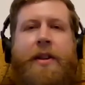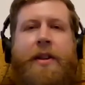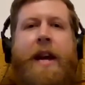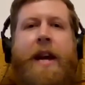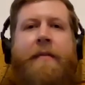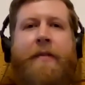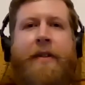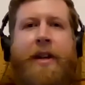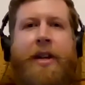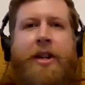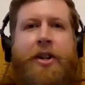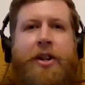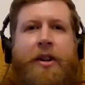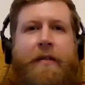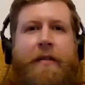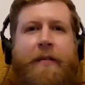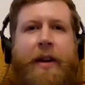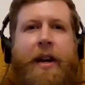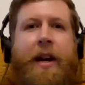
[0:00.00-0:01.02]
the definition
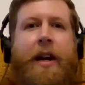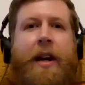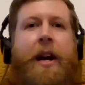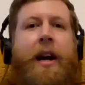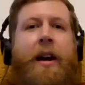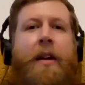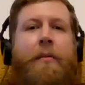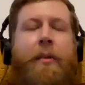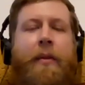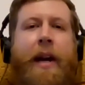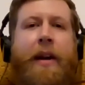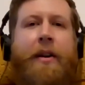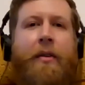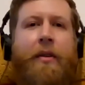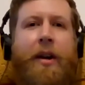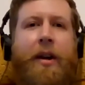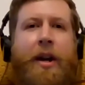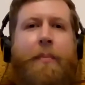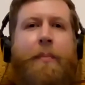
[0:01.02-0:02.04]
of uh, uh, what they
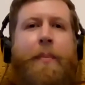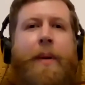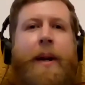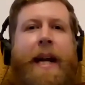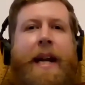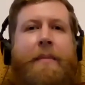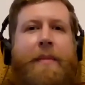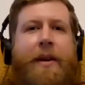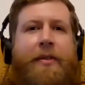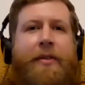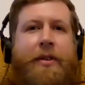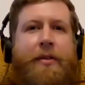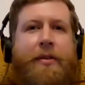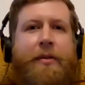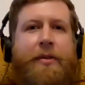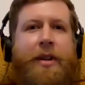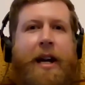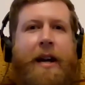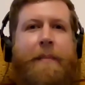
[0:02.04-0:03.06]
call a complete
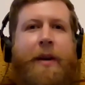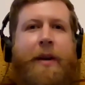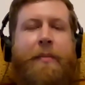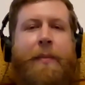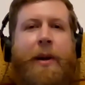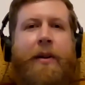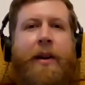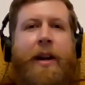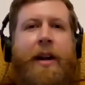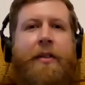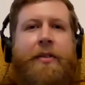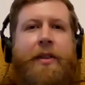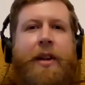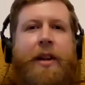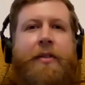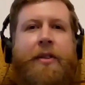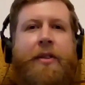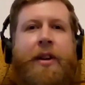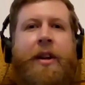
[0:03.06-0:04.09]
mystical type experience
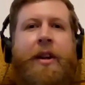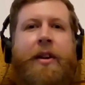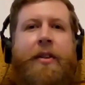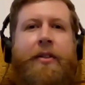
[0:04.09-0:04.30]
is